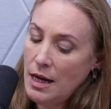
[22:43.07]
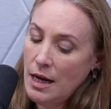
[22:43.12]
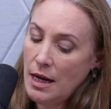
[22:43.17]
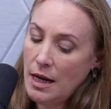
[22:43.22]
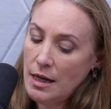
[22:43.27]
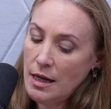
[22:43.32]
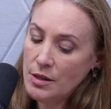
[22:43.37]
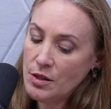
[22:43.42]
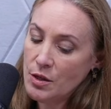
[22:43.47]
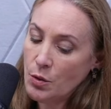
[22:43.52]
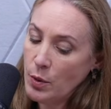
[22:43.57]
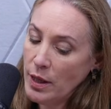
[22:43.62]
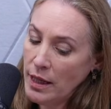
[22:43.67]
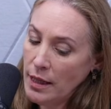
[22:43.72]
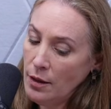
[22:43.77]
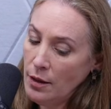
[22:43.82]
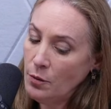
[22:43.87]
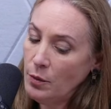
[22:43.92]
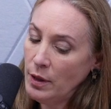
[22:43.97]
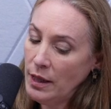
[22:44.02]
uh, so
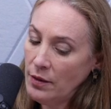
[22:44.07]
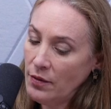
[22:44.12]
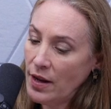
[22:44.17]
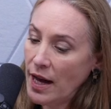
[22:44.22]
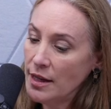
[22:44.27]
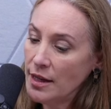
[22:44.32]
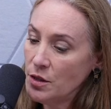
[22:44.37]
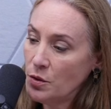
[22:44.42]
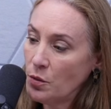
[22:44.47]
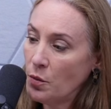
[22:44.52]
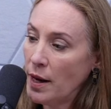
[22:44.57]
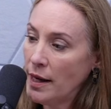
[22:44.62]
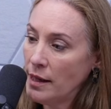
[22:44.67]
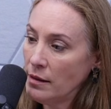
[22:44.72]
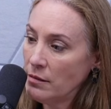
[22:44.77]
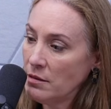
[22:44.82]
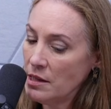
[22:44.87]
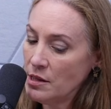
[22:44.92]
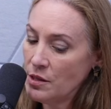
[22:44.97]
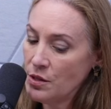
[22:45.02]
we we have had to
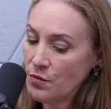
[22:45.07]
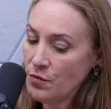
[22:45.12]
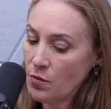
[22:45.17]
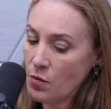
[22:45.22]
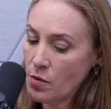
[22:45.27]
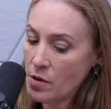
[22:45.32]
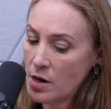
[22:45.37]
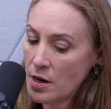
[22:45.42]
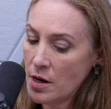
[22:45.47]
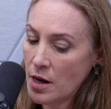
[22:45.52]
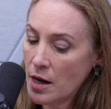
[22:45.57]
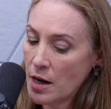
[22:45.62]
wait list for